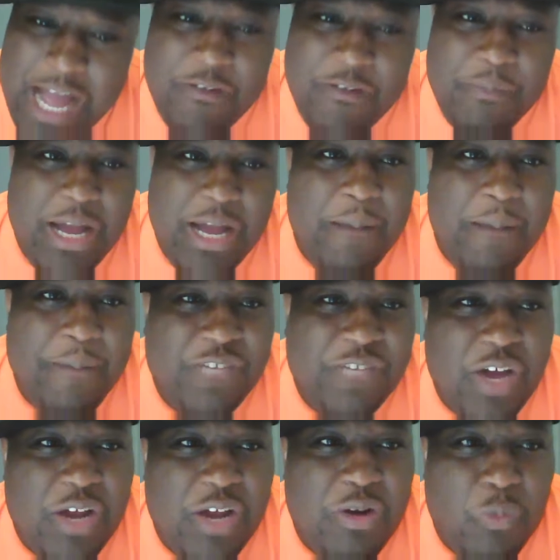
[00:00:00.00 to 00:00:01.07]
the pound for
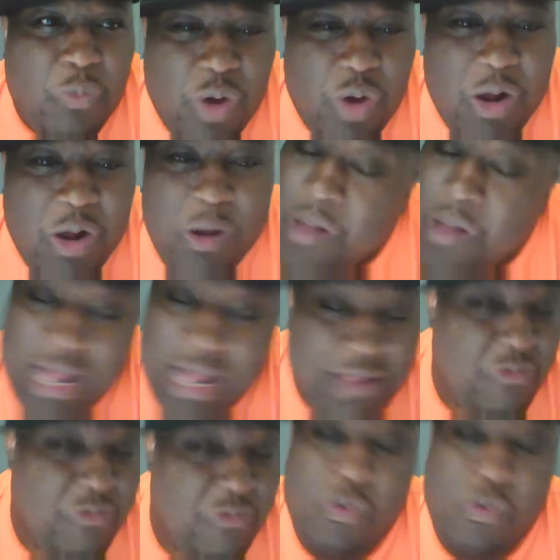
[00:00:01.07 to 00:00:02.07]
pound best fighter in the world,